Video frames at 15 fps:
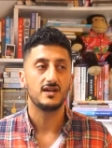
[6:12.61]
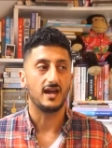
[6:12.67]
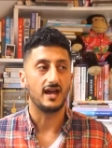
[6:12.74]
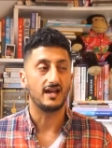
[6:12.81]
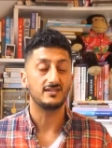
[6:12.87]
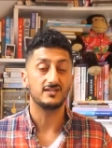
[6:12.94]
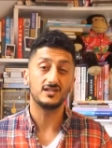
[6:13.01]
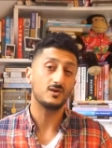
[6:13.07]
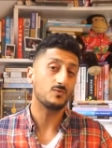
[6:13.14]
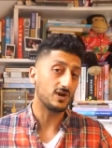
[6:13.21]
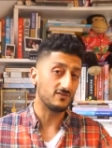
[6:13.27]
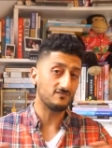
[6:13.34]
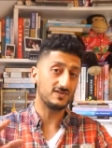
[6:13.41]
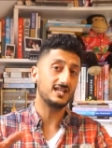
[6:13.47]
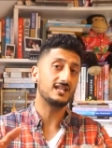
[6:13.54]
And you know what
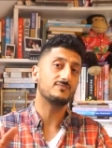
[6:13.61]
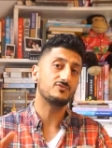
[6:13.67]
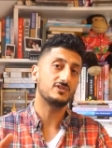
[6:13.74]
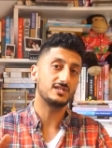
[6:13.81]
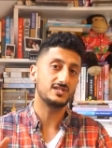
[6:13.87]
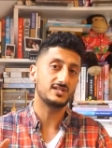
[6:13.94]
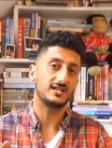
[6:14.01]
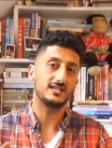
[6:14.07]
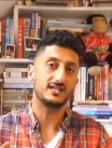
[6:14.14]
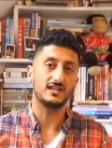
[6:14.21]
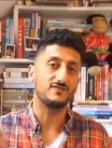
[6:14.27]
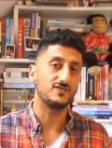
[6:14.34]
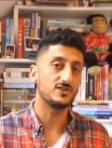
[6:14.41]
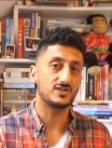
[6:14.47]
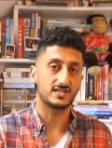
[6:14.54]
I'd really appreciate?
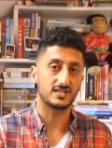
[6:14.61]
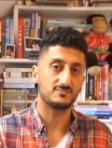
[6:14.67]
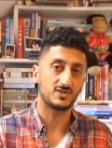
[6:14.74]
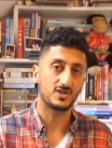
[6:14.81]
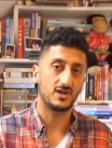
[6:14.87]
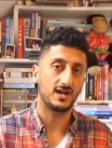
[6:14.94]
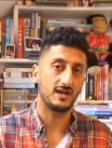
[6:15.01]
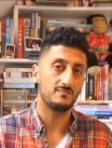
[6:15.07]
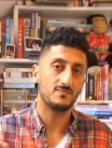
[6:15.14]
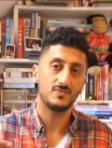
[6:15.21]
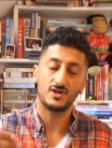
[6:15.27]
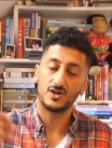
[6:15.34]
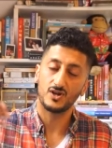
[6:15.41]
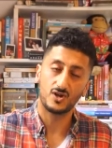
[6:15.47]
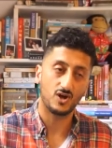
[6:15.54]
If you took some time,
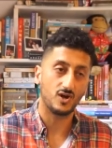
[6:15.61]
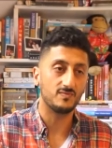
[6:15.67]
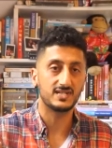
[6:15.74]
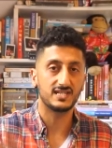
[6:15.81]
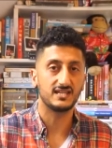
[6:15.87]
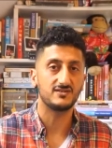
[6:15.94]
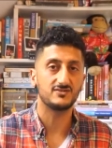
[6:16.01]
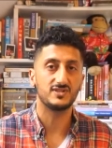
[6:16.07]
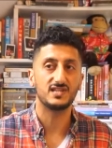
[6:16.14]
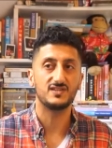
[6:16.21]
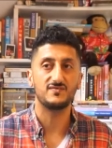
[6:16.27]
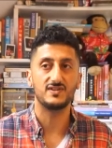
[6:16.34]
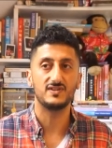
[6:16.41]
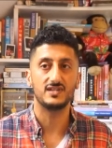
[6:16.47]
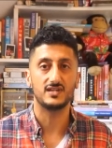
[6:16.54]
commented on this
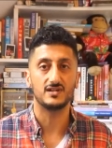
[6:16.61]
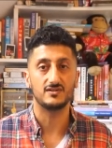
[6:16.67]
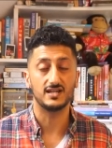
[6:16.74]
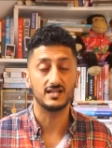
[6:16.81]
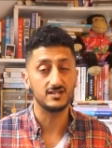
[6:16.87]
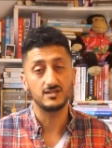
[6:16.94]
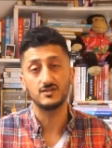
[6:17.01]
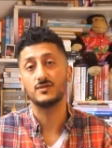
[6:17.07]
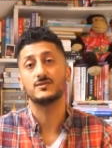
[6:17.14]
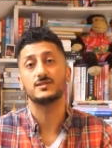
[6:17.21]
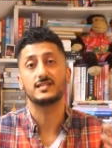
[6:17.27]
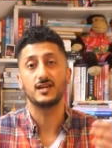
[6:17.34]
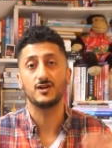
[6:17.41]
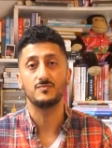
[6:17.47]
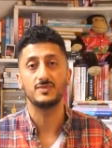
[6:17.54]
video, and
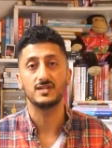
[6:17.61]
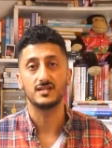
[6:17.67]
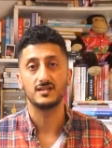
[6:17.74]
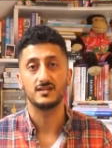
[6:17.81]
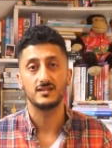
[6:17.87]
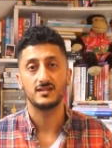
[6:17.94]
tell me.